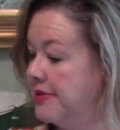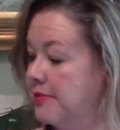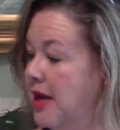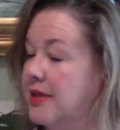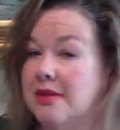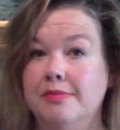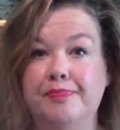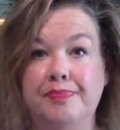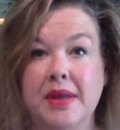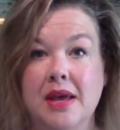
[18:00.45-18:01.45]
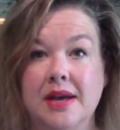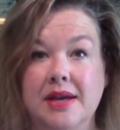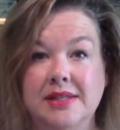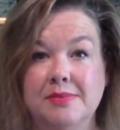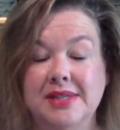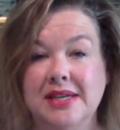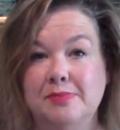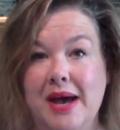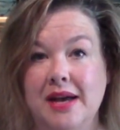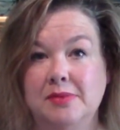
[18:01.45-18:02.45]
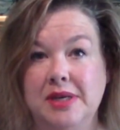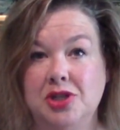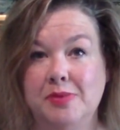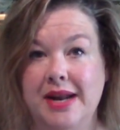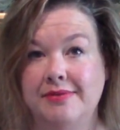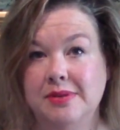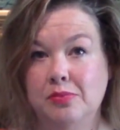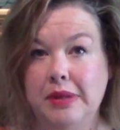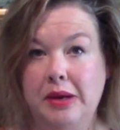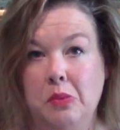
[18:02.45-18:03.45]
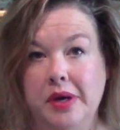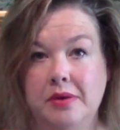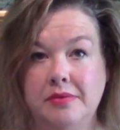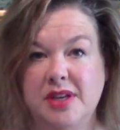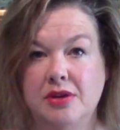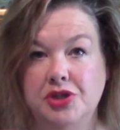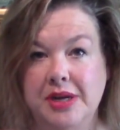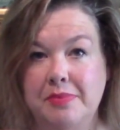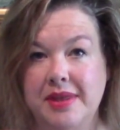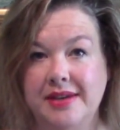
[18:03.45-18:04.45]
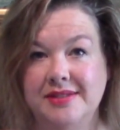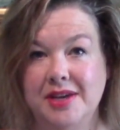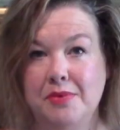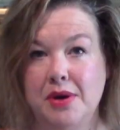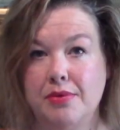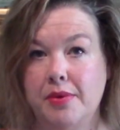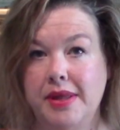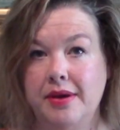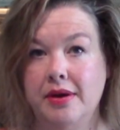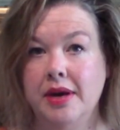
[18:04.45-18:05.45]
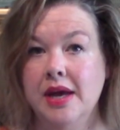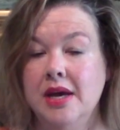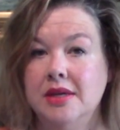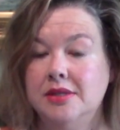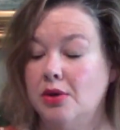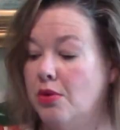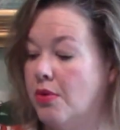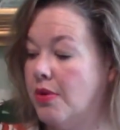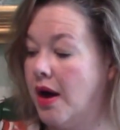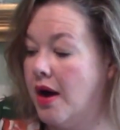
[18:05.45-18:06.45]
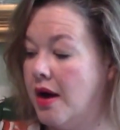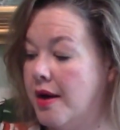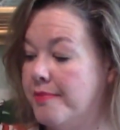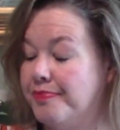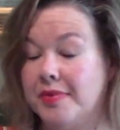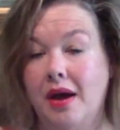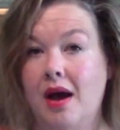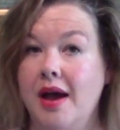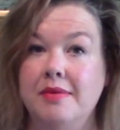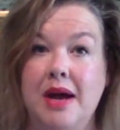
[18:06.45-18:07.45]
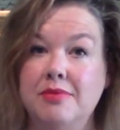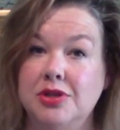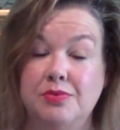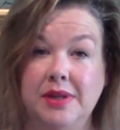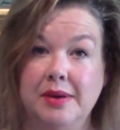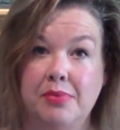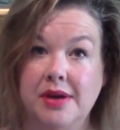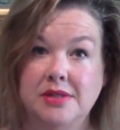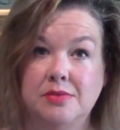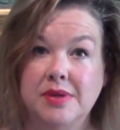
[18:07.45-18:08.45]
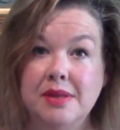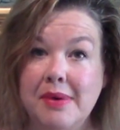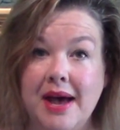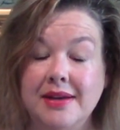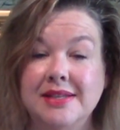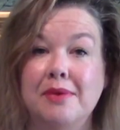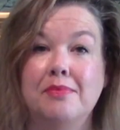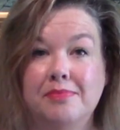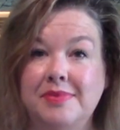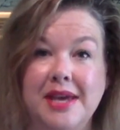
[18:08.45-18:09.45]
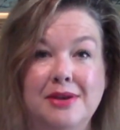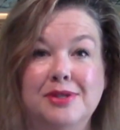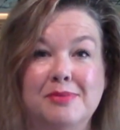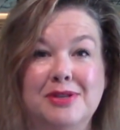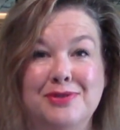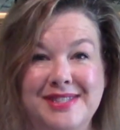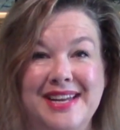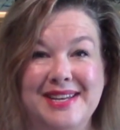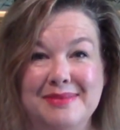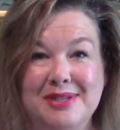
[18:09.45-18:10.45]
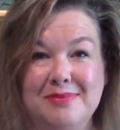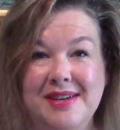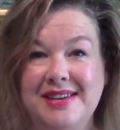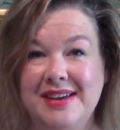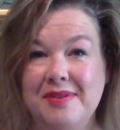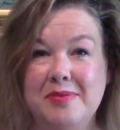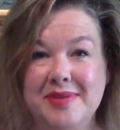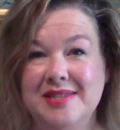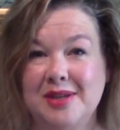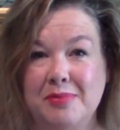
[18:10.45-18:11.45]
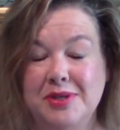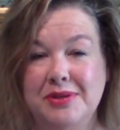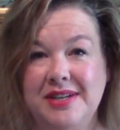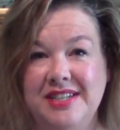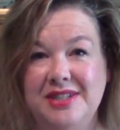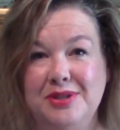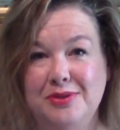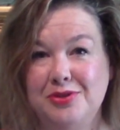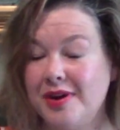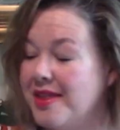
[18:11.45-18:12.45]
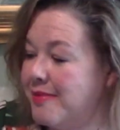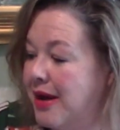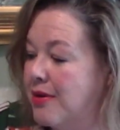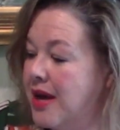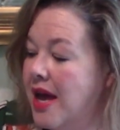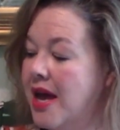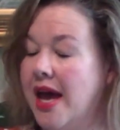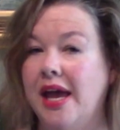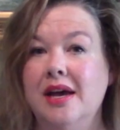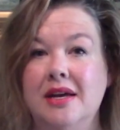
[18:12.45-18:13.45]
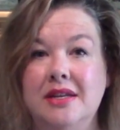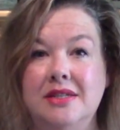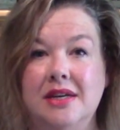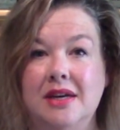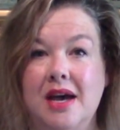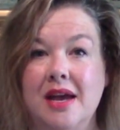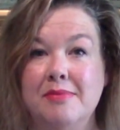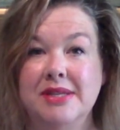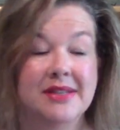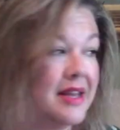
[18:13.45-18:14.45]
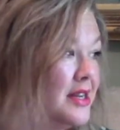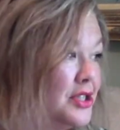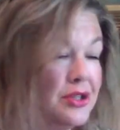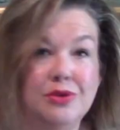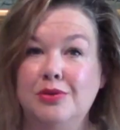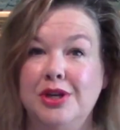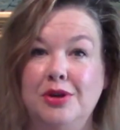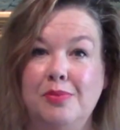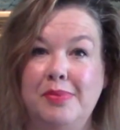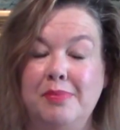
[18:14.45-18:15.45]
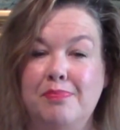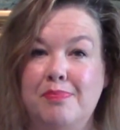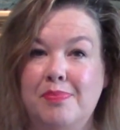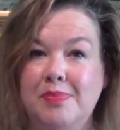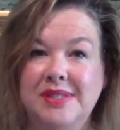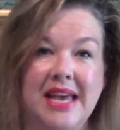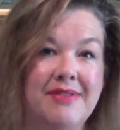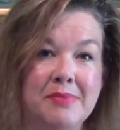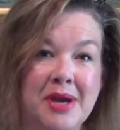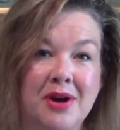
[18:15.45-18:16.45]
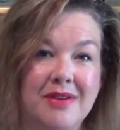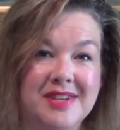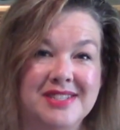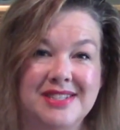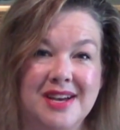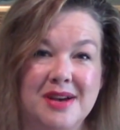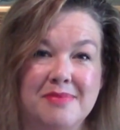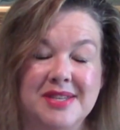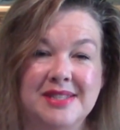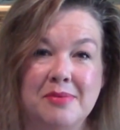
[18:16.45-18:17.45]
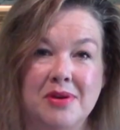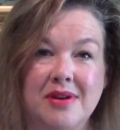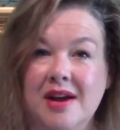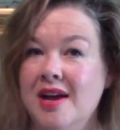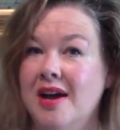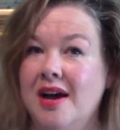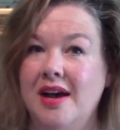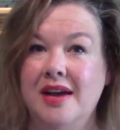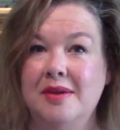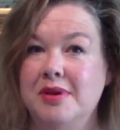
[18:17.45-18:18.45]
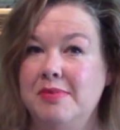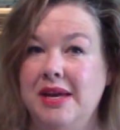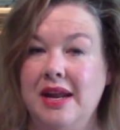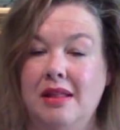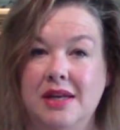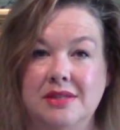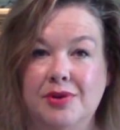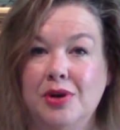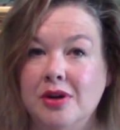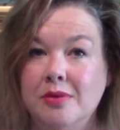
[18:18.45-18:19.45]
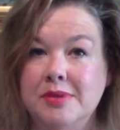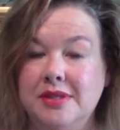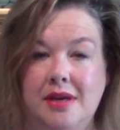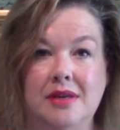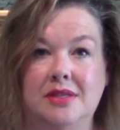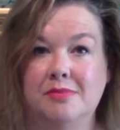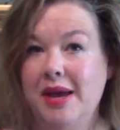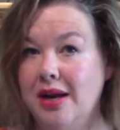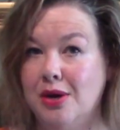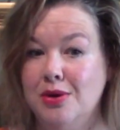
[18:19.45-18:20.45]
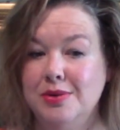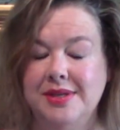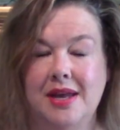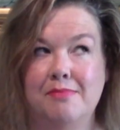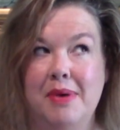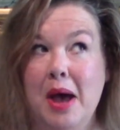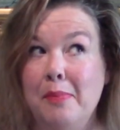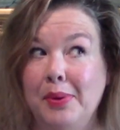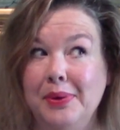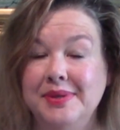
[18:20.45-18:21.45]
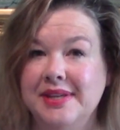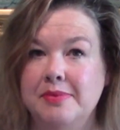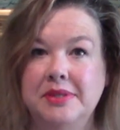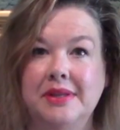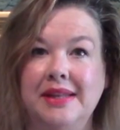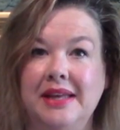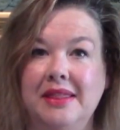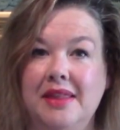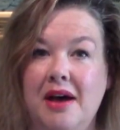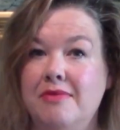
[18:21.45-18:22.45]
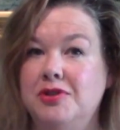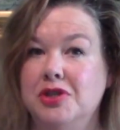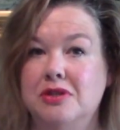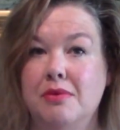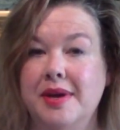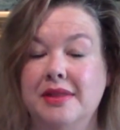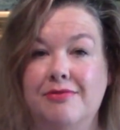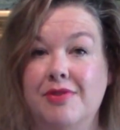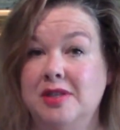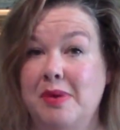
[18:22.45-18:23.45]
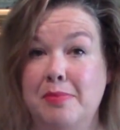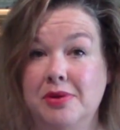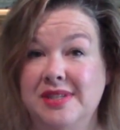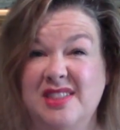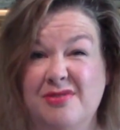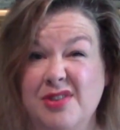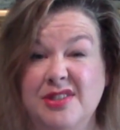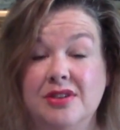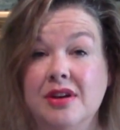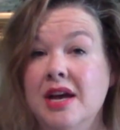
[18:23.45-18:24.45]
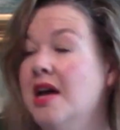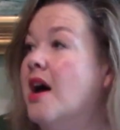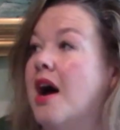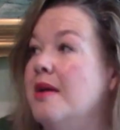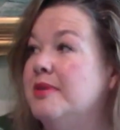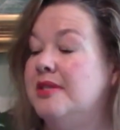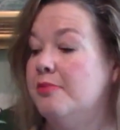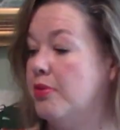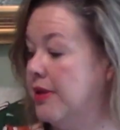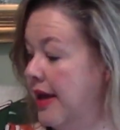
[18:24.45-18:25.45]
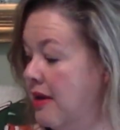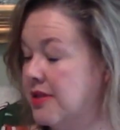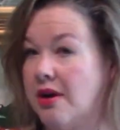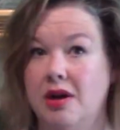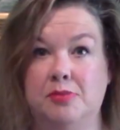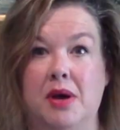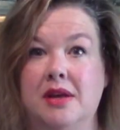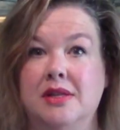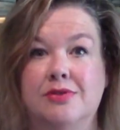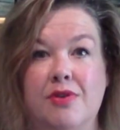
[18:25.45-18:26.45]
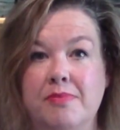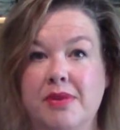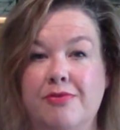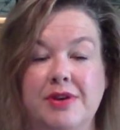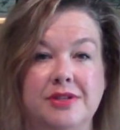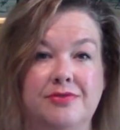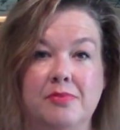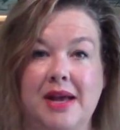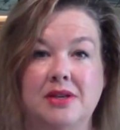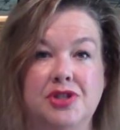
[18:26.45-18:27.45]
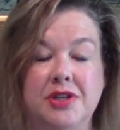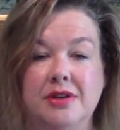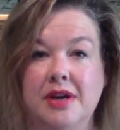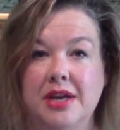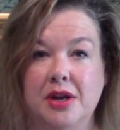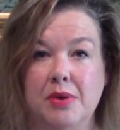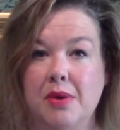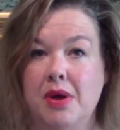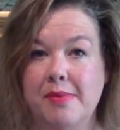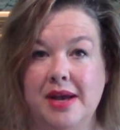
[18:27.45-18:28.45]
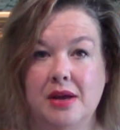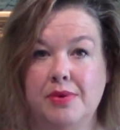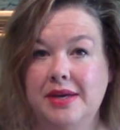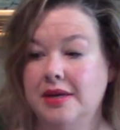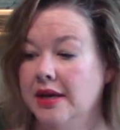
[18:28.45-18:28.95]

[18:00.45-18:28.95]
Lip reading: some custom sized bags, because you might have some like weird, shaped things that you want to throw in there. So I'm just really impressed with the bags. I thank you so much for sending them to me and giving me this opportunity to try them out. And I am excited to, be saving my harvest this summer. I am going to be getting lots of herbs and tomatoes and peppers. I absolutely love just throwing the fresh peppers in the freezer. I'm still pulling out Scotch bonnets from the freezer from last year. When I want to make a quick